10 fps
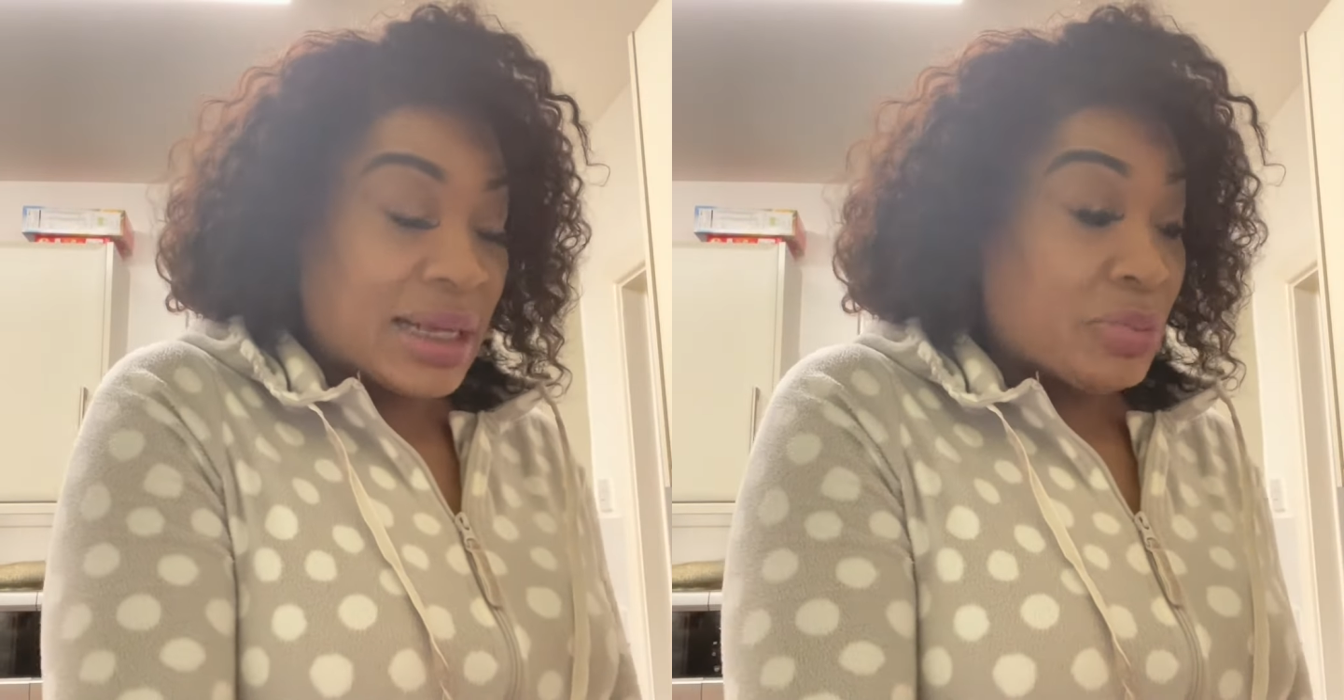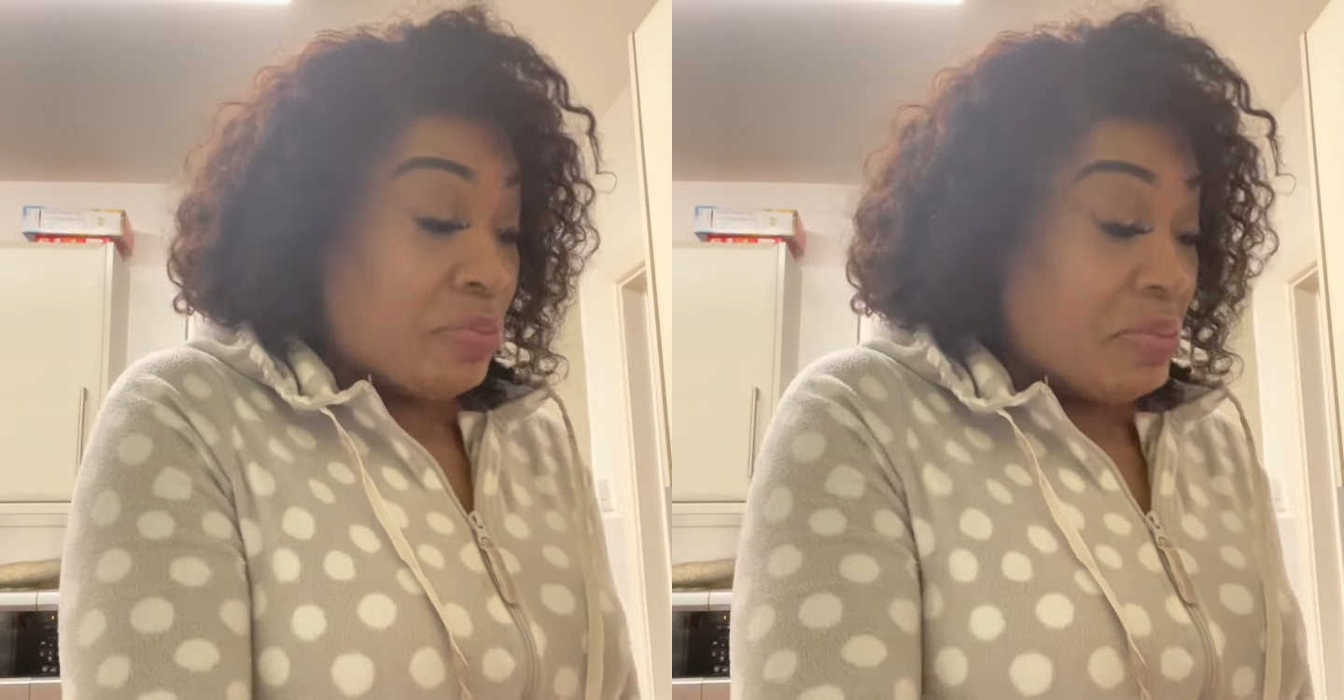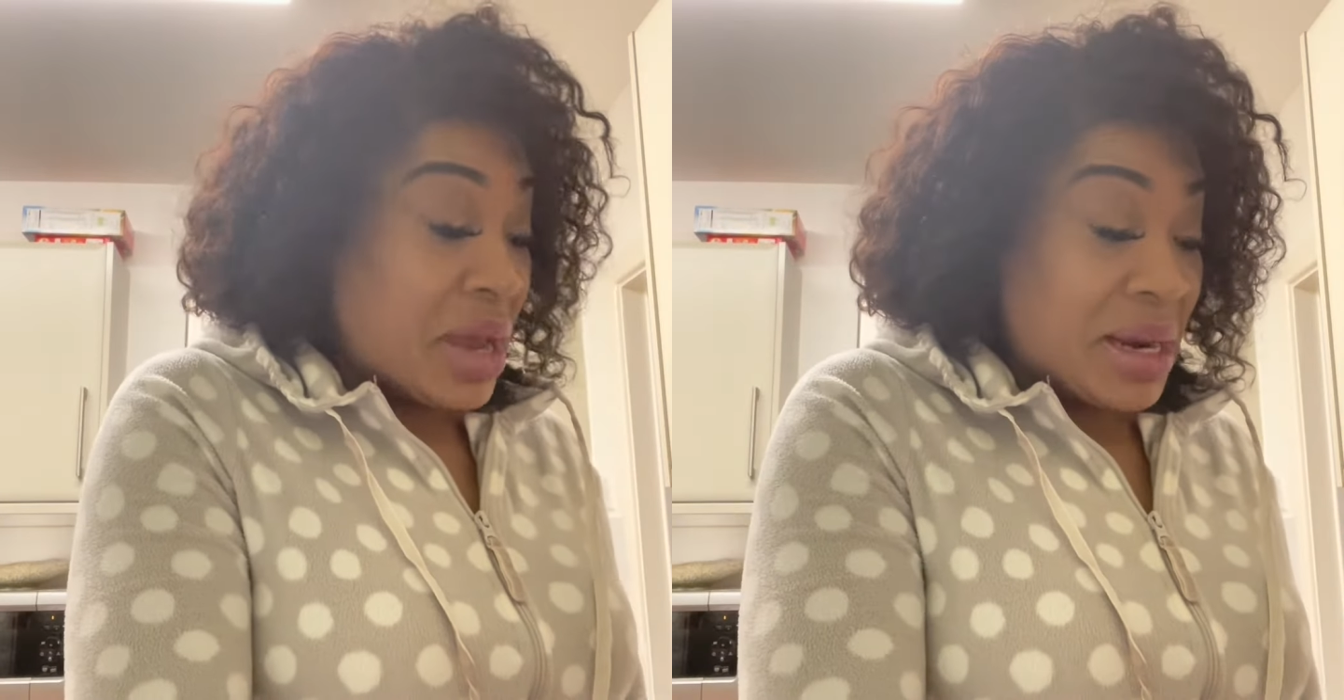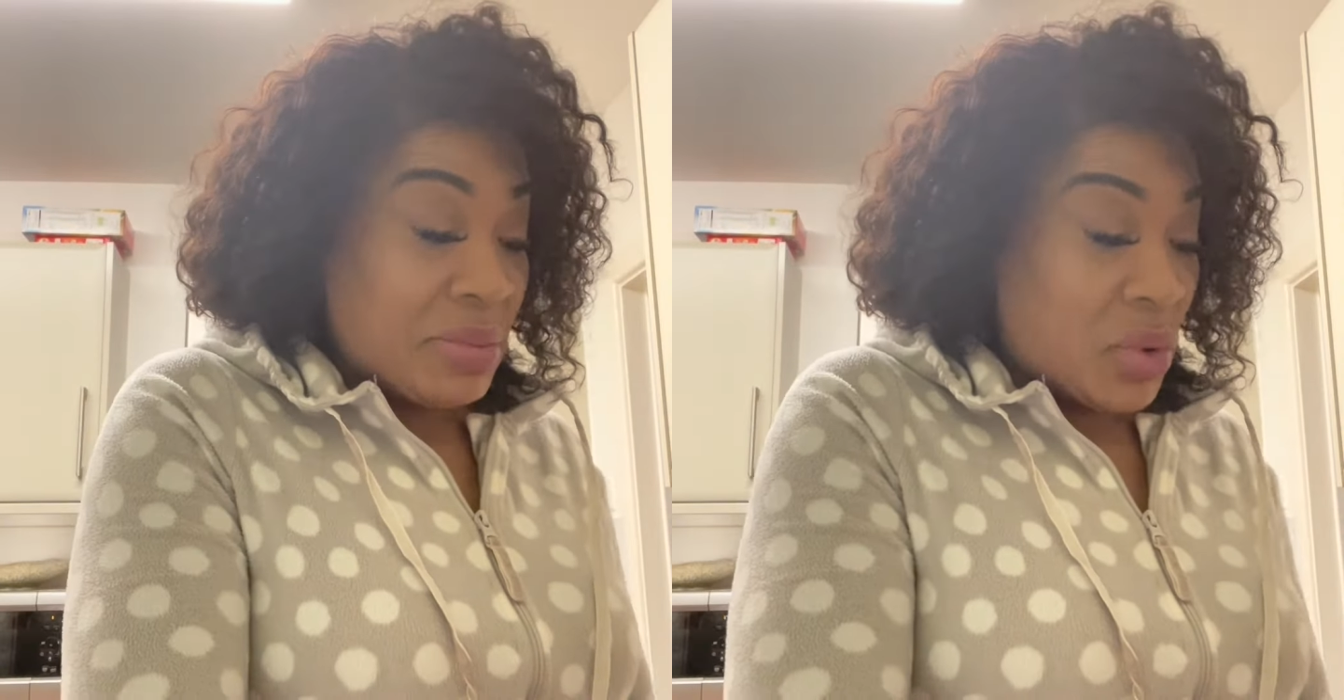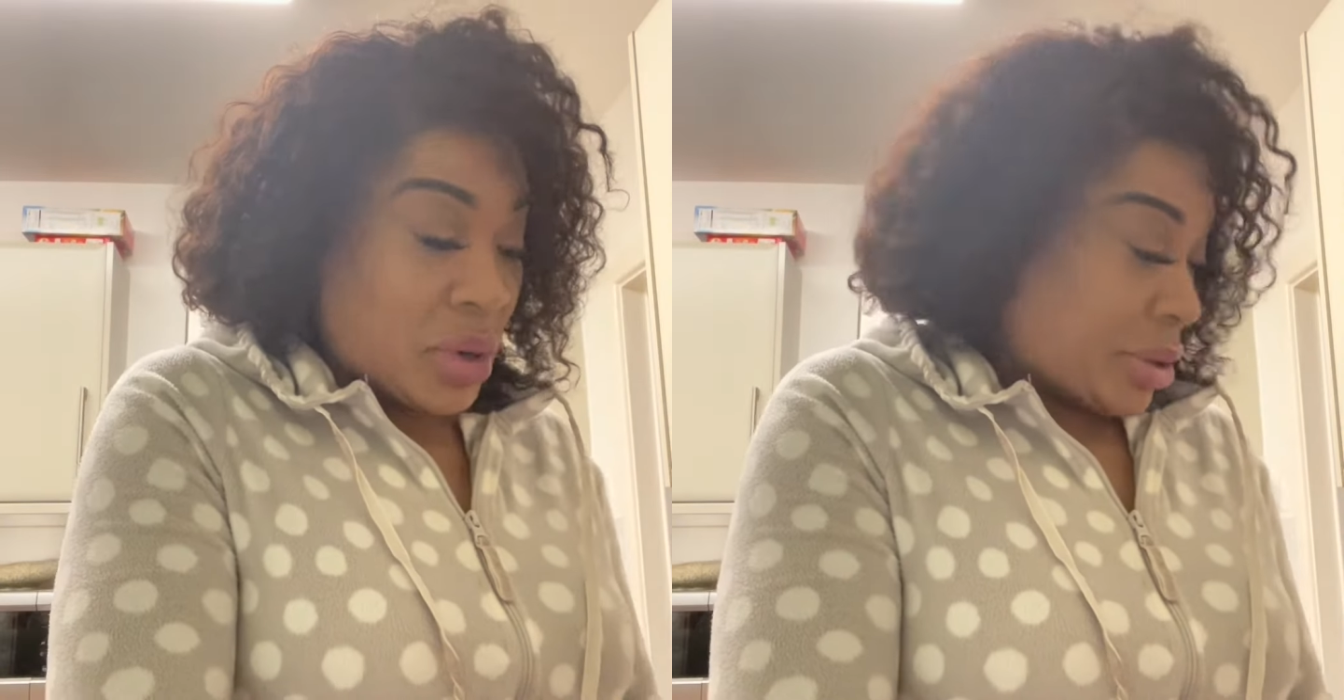and many
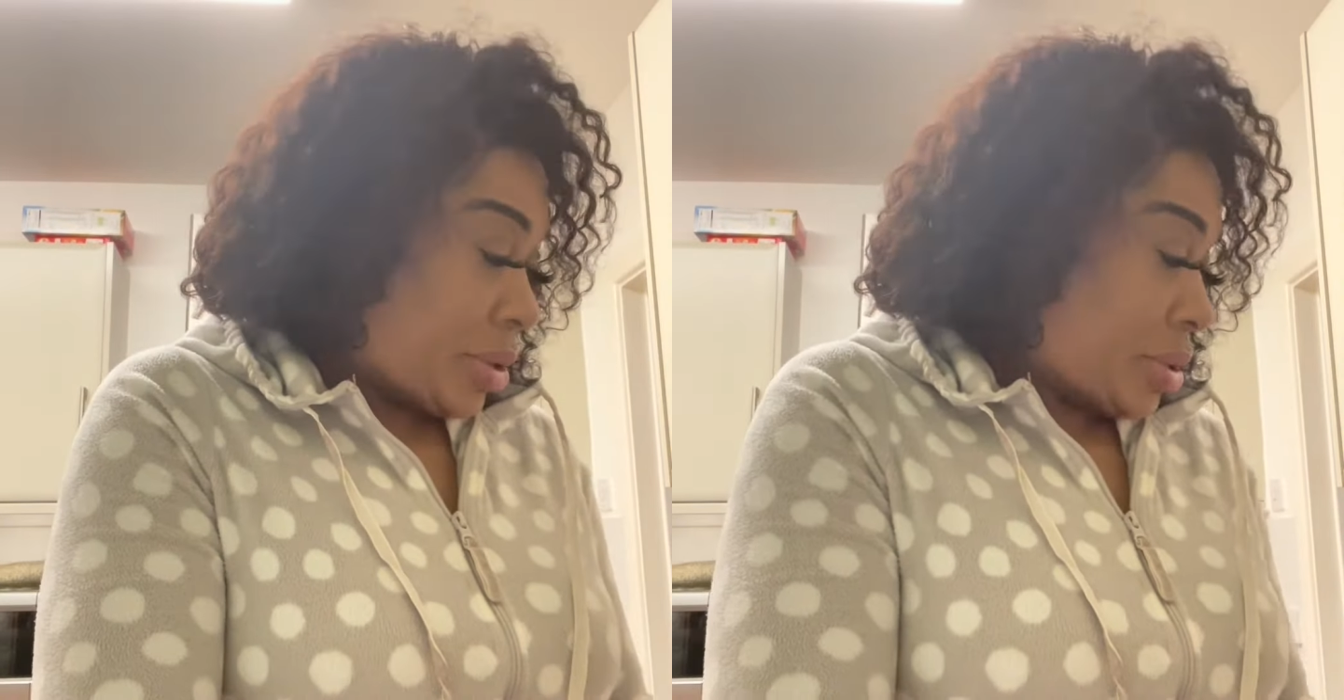more,